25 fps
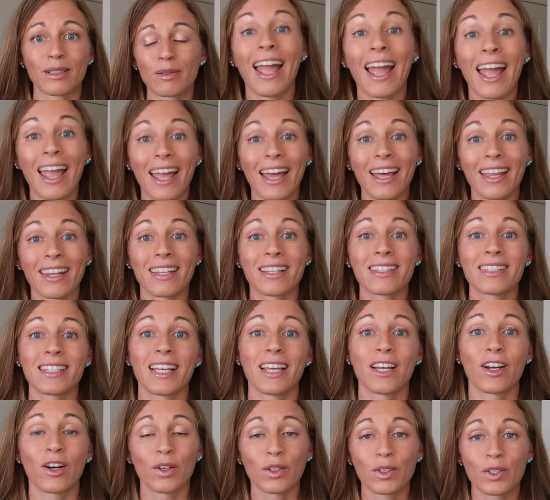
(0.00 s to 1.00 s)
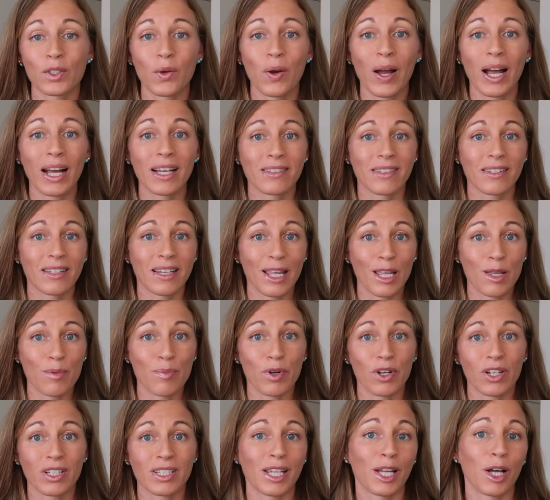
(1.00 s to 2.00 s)
And this kit also has an
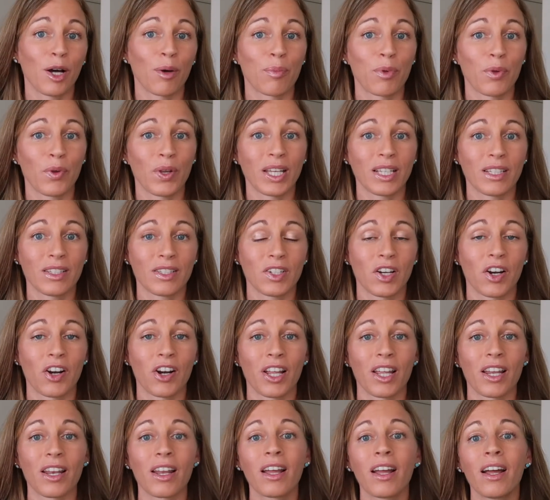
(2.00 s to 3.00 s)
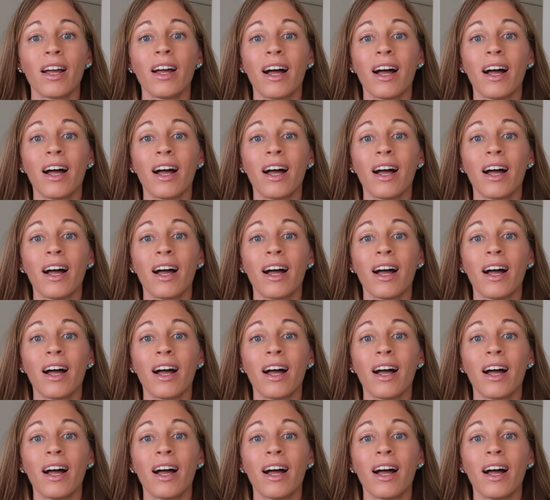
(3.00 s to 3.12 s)
ebook to help you get started.